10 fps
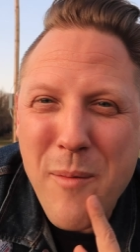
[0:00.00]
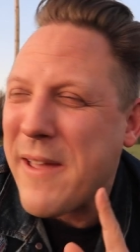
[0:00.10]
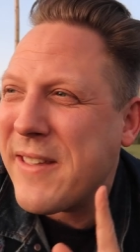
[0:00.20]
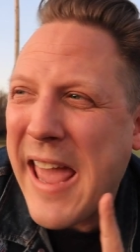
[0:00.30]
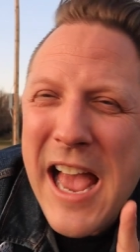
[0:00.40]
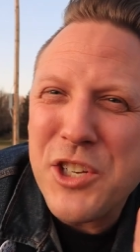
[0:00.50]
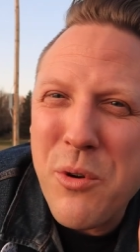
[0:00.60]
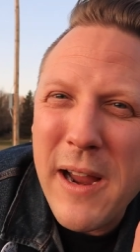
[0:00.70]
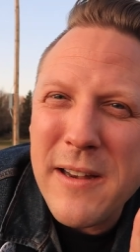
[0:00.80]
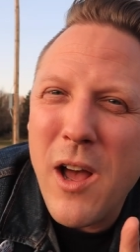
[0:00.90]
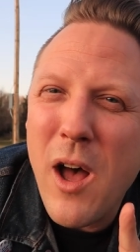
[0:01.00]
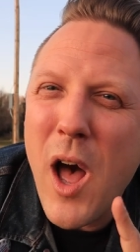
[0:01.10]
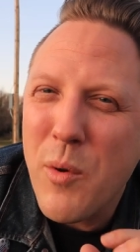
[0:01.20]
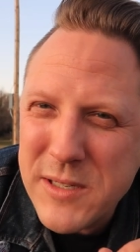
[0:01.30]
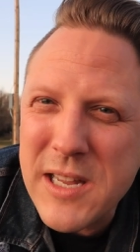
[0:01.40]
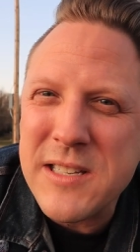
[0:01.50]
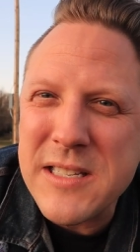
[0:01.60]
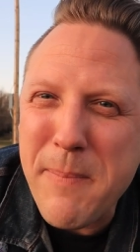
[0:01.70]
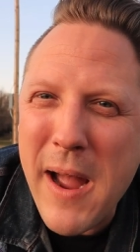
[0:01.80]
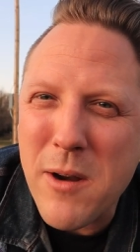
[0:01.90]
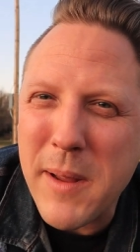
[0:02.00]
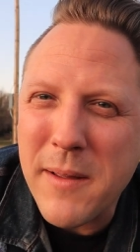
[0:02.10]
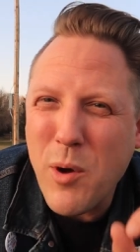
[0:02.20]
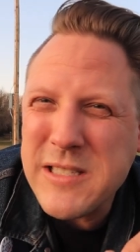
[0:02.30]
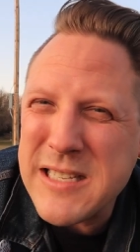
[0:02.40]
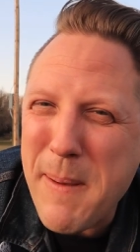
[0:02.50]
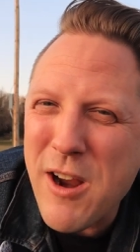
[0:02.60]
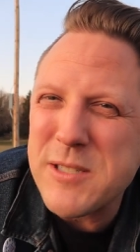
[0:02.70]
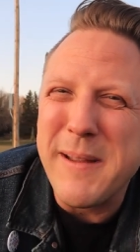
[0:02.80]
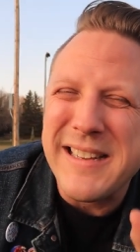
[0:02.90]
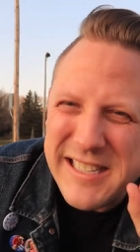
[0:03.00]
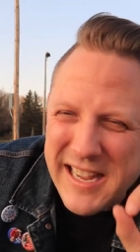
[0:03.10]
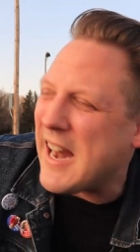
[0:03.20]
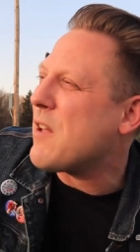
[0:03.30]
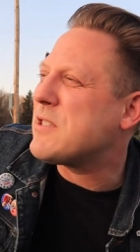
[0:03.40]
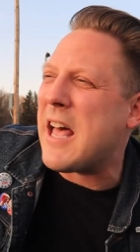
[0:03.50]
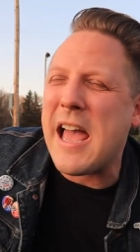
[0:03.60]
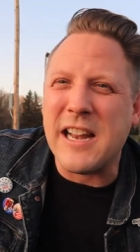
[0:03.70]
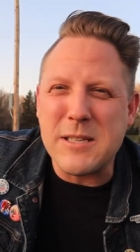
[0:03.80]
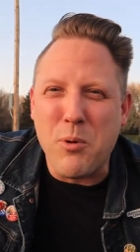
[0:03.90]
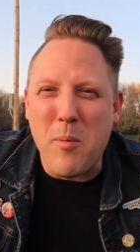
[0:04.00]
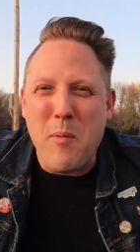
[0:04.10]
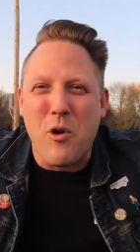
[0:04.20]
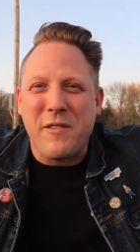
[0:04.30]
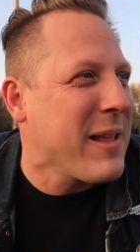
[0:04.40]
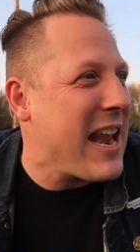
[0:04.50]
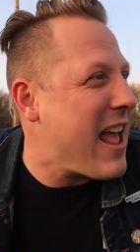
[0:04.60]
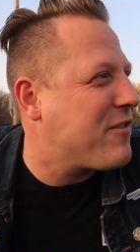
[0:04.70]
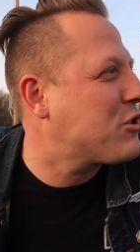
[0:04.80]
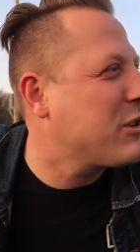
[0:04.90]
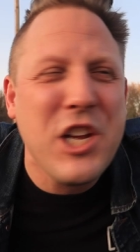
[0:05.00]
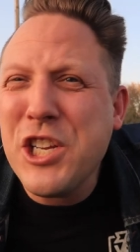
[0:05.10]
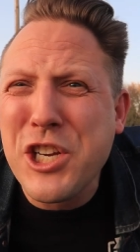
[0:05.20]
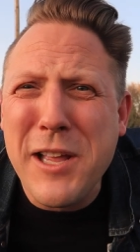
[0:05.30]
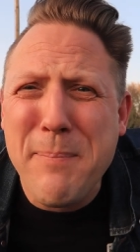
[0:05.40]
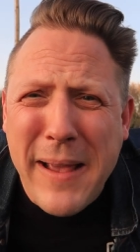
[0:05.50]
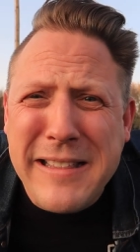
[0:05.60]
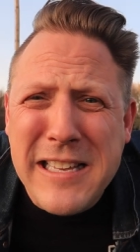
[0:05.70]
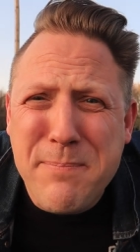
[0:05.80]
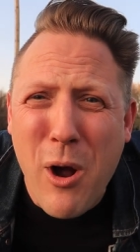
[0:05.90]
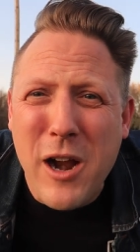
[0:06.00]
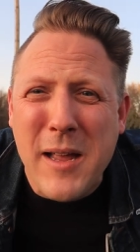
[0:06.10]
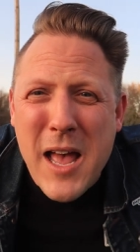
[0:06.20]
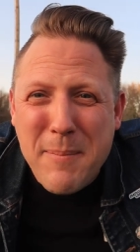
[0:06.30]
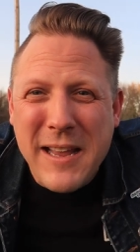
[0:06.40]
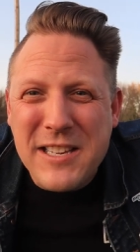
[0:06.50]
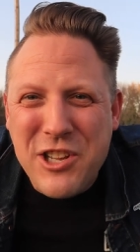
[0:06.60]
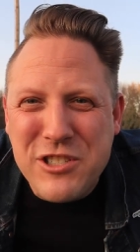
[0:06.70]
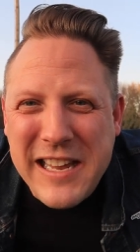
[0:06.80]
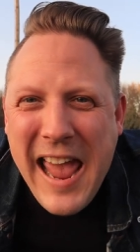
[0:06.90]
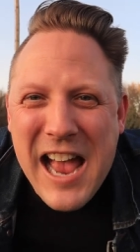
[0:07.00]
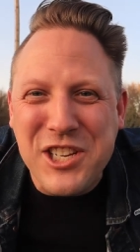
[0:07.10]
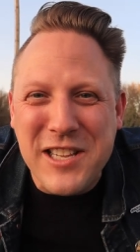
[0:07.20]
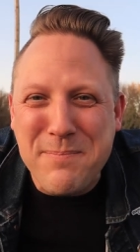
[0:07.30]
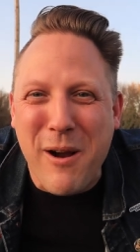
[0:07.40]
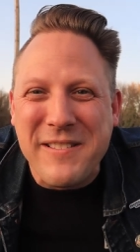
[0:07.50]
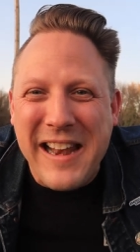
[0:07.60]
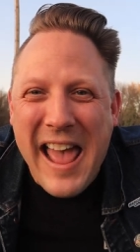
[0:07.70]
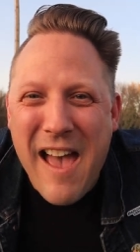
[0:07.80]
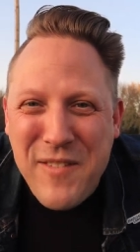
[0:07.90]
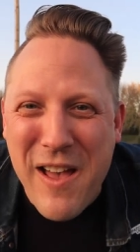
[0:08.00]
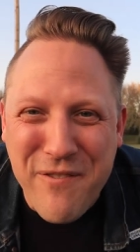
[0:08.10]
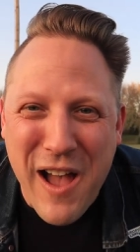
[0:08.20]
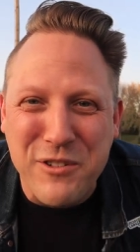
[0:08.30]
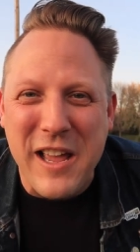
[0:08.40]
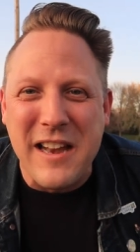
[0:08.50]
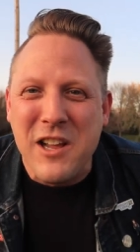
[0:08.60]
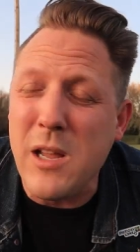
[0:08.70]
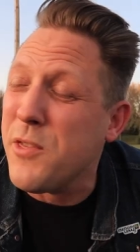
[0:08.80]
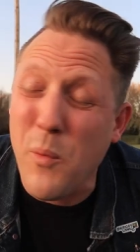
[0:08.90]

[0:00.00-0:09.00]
All right, the cache crate always does inspire me. always inspires me to get outside and explore my world. And I have strategically picked this park because there's a cache at this park that I have not found yet.